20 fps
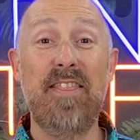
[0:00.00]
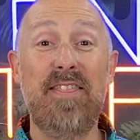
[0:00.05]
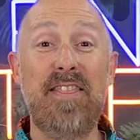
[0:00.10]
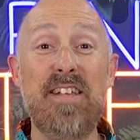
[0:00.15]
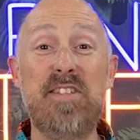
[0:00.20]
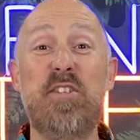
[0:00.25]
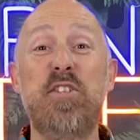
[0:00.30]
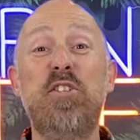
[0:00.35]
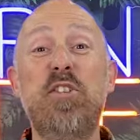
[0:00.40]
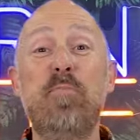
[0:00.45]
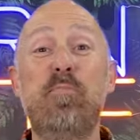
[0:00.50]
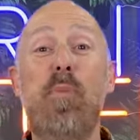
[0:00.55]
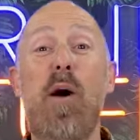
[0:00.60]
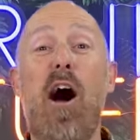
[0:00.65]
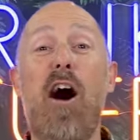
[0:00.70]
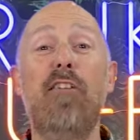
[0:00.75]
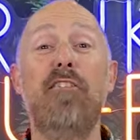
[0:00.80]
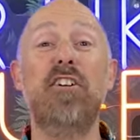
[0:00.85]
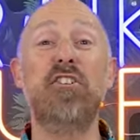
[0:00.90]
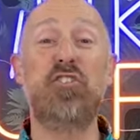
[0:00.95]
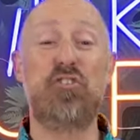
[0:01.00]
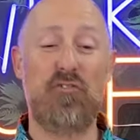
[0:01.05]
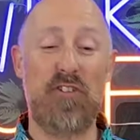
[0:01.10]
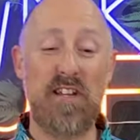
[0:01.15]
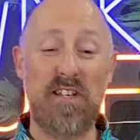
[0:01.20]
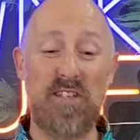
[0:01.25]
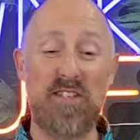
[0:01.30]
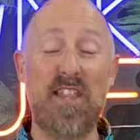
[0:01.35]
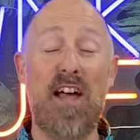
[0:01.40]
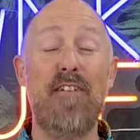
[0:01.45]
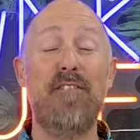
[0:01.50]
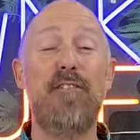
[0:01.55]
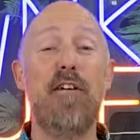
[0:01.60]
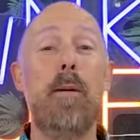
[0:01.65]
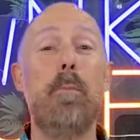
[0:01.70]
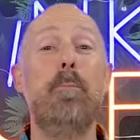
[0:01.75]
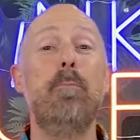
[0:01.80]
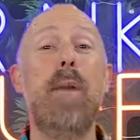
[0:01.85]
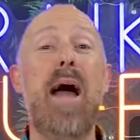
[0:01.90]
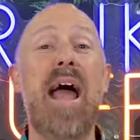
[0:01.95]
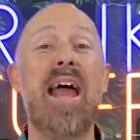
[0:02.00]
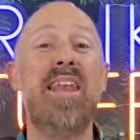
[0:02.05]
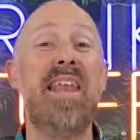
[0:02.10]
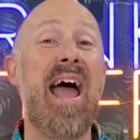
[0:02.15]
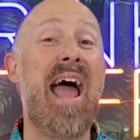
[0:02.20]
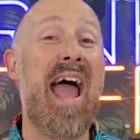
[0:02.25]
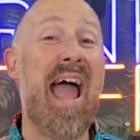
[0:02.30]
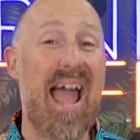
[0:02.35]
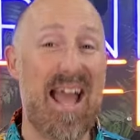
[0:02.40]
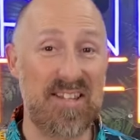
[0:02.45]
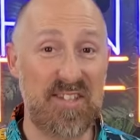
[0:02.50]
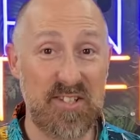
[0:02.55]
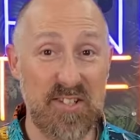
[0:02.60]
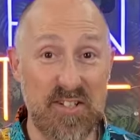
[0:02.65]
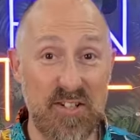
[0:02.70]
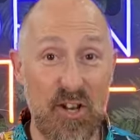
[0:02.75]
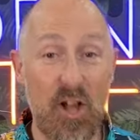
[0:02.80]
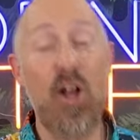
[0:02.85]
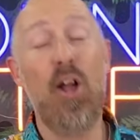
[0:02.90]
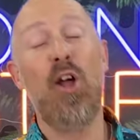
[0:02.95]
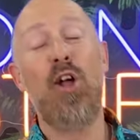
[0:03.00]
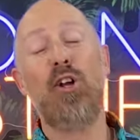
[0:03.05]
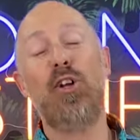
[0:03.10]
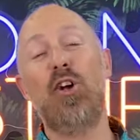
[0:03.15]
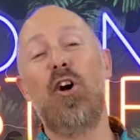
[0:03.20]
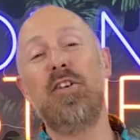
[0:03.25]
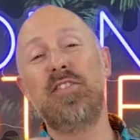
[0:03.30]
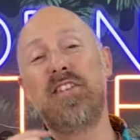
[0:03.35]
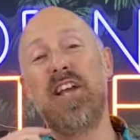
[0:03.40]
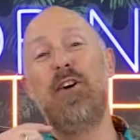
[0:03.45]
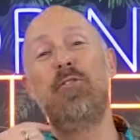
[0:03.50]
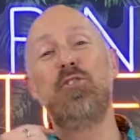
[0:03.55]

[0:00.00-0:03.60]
This is the bar at Drinkstuff, a Manhattan cocktail